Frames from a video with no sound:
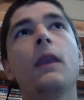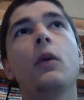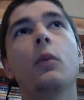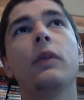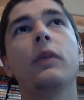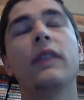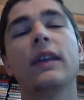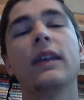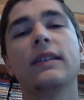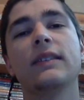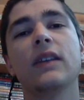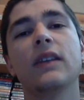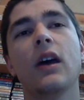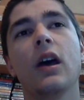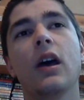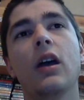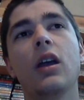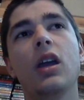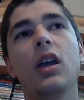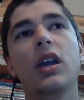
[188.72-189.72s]
with this
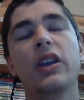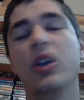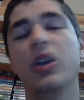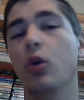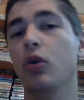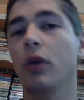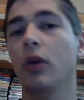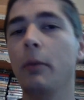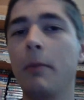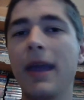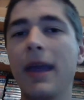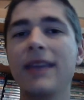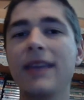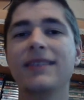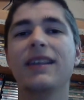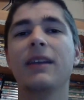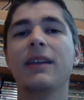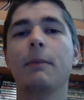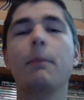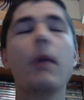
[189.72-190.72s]

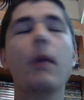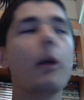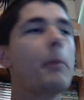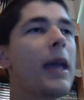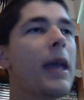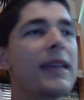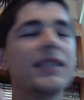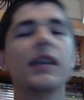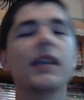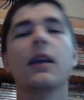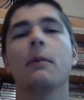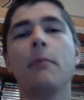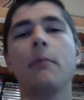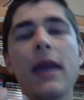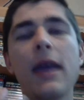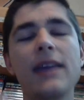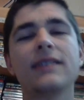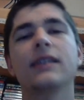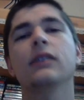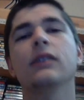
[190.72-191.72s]
amazing
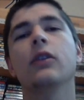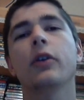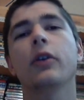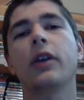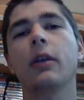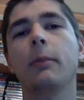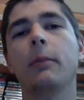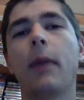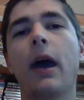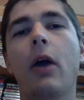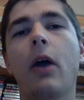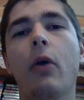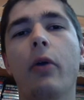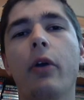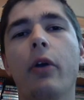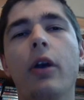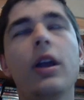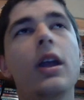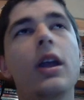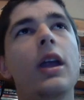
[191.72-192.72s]
looking
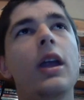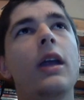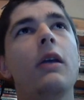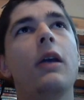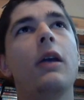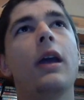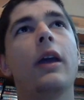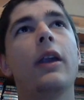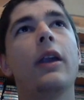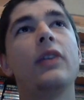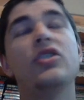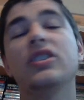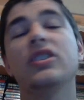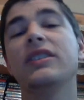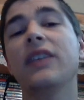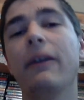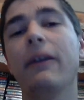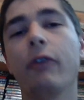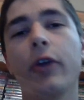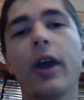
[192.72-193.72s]
power, and I
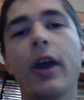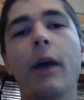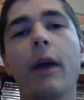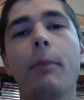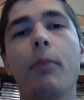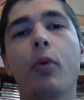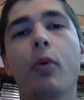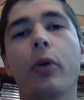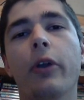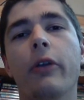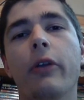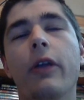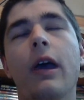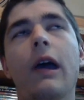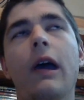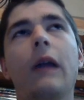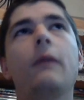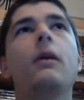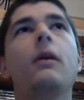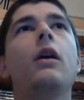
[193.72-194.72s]
just never got bored of
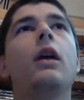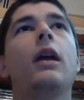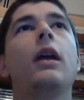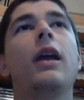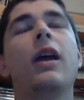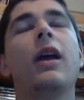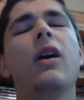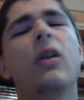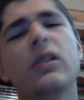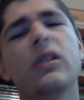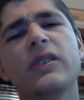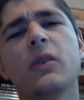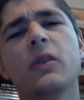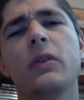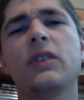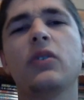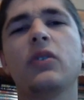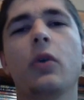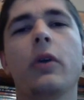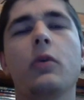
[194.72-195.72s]
that. Also,
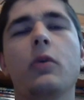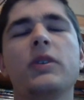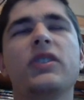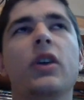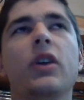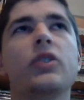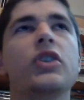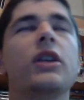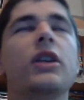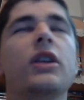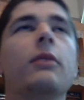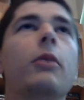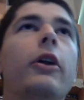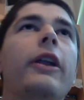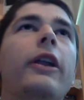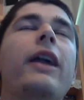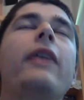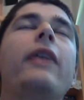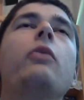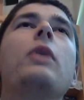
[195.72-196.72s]
the story was touching.
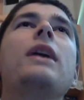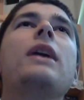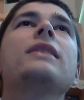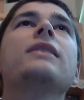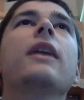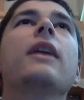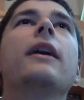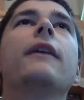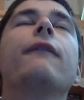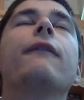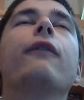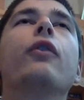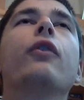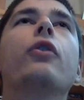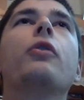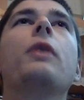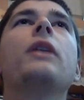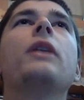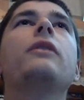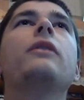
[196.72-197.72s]
But anyways, like,
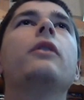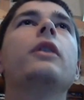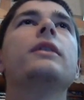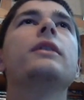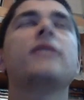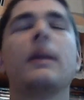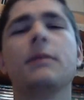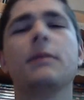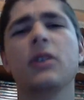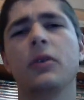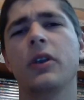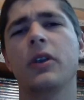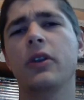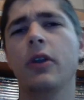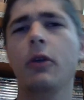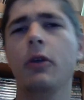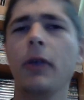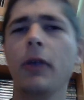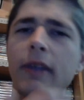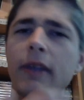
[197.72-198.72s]
further into this episode,
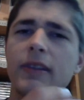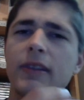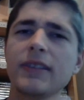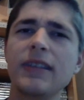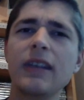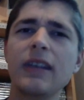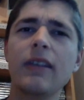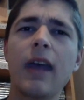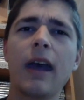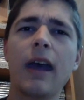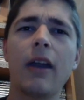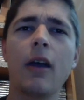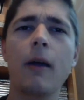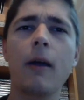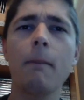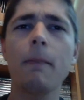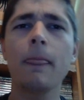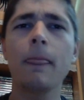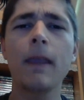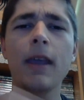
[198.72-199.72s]
you get to see
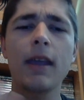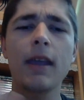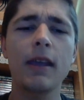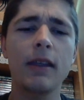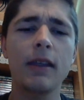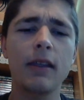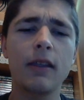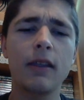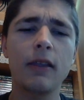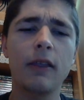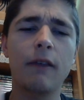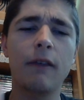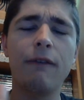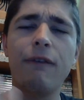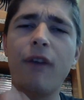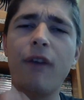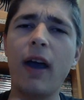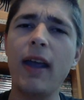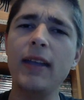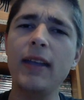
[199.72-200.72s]
that the
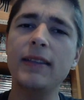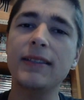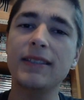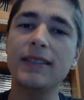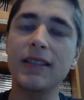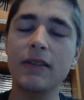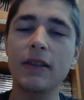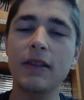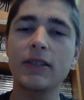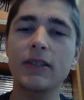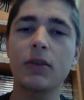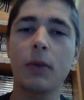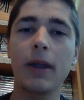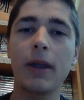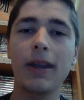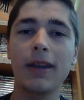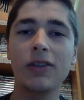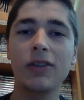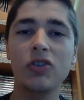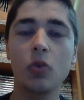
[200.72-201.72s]
fights in this
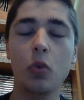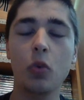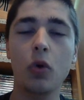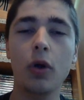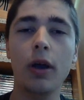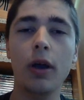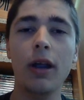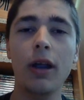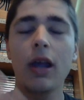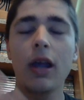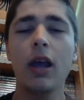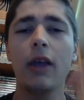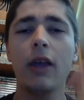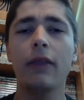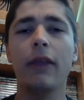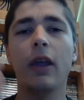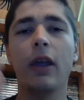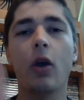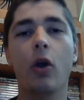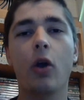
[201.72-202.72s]
great ninja war,
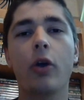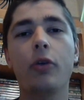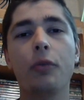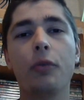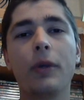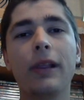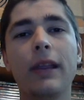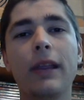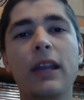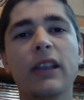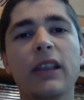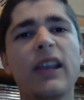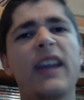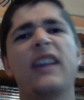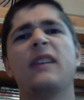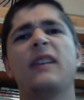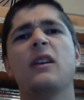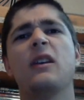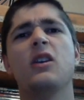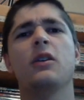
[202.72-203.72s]
they aren't really,
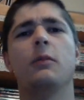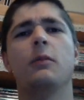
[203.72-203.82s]
like,